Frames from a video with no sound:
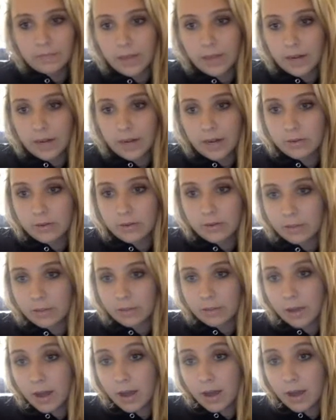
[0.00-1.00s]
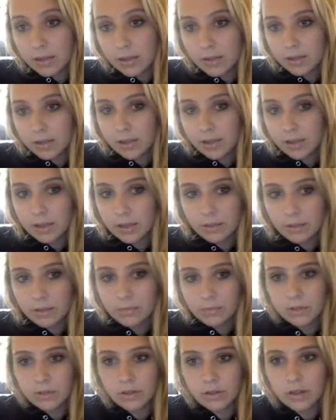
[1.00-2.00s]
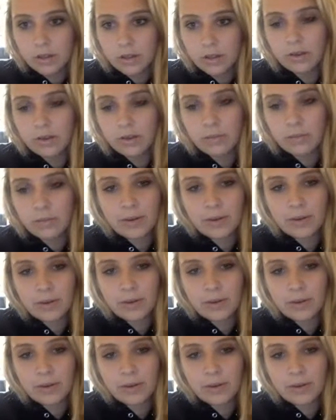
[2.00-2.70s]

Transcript: know it's going to be awesome. So then you can preview it